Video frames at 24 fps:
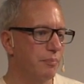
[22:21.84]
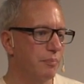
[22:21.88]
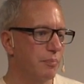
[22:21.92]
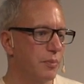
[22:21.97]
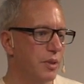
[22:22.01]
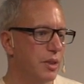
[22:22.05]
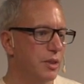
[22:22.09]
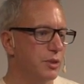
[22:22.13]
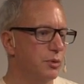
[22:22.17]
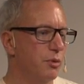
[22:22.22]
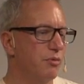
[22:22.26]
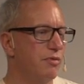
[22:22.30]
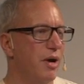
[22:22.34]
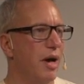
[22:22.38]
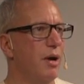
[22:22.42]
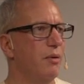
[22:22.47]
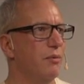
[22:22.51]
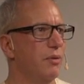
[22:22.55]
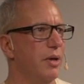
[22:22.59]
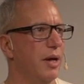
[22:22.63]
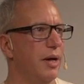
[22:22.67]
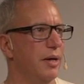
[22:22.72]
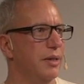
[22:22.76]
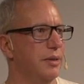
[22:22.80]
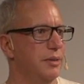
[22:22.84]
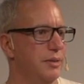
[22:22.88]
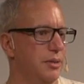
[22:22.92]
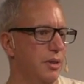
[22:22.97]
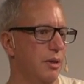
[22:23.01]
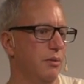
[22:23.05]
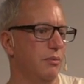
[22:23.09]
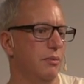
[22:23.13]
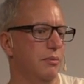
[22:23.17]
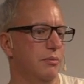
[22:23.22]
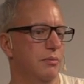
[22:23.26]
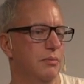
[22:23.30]
Because without that, you
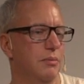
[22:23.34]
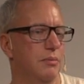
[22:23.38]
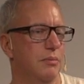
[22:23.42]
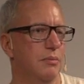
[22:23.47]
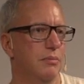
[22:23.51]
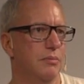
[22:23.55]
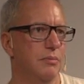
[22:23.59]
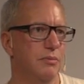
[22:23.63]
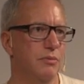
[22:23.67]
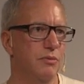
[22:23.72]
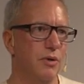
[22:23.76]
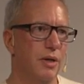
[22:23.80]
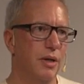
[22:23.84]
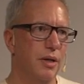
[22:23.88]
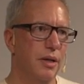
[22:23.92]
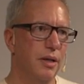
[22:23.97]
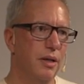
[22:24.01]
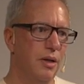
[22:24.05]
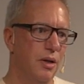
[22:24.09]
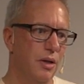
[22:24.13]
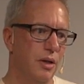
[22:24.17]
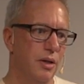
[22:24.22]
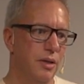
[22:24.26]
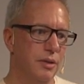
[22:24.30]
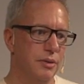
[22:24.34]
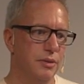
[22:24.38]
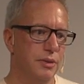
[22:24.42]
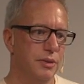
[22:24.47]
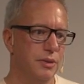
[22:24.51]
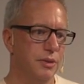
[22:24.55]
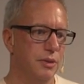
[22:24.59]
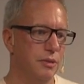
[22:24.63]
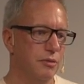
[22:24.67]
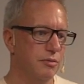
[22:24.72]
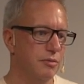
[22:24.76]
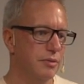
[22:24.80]
don't really learn
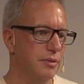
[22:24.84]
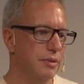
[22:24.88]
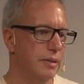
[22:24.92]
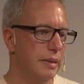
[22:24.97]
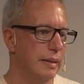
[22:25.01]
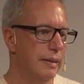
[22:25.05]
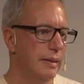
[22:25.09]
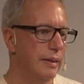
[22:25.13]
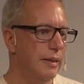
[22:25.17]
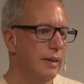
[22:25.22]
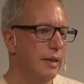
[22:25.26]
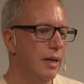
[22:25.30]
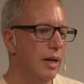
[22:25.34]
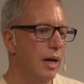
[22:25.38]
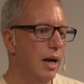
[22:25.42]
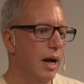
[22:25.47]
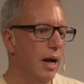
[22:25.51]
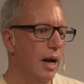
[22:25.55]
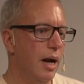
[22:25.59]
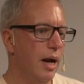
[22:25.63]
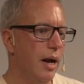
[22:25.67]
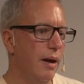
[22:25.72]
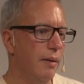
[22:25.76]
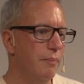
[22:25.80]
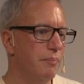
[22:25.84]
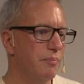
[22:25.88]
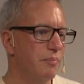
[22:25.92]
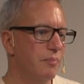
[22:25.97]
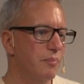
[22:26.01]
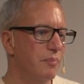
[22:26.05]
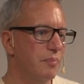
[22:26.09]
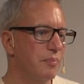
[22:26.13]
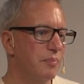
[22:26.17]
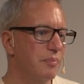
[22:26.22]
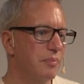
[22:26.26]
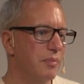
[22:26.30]
stuff.
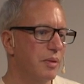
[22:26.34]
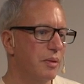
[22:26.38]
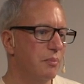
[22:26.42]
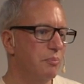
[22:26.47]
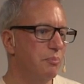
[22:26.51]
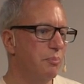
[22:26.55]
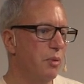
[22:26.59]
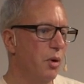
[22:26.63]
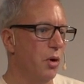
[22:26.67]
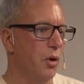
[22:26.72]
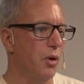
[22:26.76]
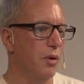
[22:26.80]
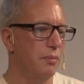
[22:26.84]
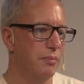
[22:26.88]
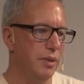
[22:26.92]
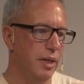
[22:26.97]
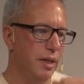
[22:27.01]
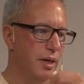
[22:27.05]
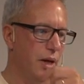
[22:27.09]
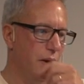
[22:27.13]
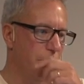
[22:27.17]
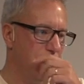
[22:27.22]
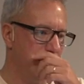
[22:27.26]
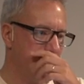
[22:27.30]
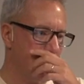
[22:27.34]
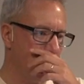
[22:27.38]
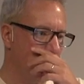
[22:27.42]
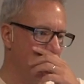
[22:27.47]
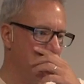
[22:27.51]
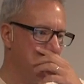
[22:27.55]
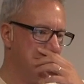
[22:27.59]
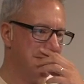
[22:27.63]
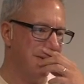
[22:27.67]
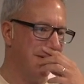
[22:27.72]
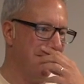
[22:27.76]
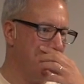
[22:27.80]
But, it's
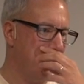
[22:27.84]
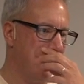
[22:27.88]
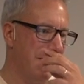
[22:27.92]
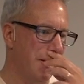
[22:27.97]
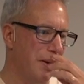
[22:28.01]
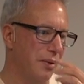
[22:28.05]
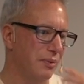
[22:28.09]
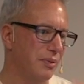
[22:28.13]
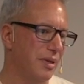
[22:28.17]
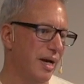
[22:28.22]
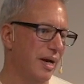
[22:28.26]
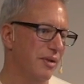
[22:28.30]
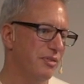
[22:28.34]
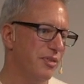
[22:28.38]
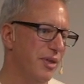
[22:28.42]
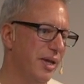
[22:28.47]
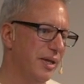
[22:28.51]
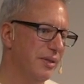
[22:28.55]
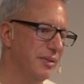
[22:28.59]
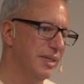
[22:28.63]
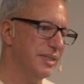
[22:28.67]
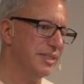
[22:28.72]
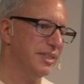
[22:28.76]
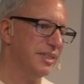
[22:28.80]
always like, I think